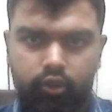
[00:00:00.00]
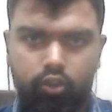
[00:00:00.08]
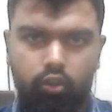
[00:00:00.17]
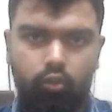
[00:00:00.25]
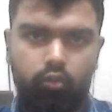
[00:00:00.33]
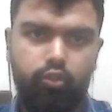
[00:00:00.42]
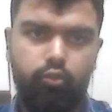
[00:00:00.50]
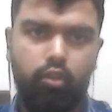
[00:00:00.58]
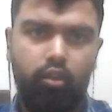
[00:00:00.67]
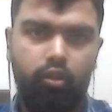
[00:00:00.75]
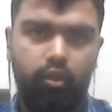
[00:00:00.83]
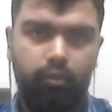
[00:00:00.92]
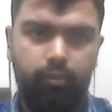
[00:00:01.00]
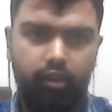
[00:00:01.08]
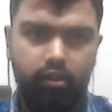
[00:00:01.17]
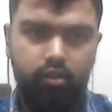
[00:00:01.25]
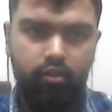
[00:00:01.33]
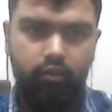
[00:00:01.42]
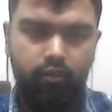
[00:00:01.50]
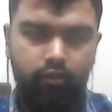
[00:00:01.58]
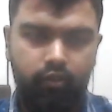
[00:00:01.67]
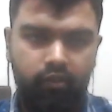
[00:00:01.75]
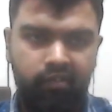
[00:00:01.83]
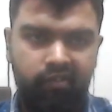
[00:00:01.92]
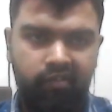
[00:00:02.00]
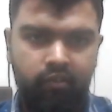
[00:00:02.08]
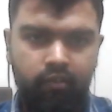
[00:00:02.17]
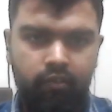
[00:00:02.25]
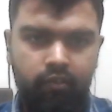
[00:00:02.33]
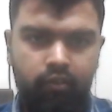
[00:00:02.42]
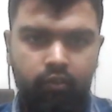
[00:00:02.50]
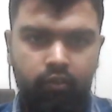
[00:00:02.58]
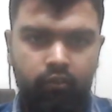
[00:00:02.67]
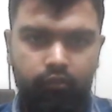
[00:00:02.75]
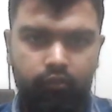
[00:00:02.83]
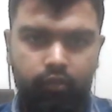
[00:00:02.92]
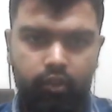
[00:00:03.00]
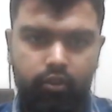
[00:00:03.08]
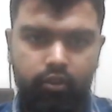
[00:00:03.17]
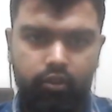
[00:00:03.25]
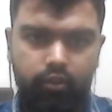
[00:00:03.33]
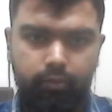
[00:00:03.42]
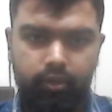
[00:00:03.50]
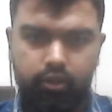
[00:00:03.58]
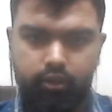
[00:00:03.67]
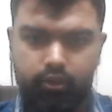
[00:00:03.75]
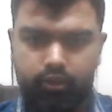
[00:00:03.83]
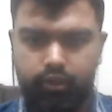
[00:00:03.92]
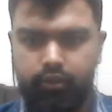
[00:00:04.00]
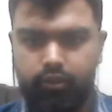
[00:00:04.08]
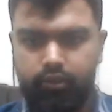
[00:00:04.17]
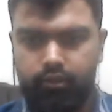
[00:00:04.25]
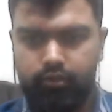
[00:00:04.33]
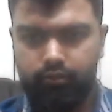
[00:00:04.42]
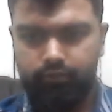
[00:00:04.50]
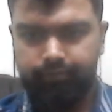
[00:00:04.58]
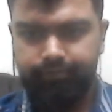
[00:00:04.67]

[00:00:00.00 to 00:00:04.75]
So Surah Rahman, verse number 6.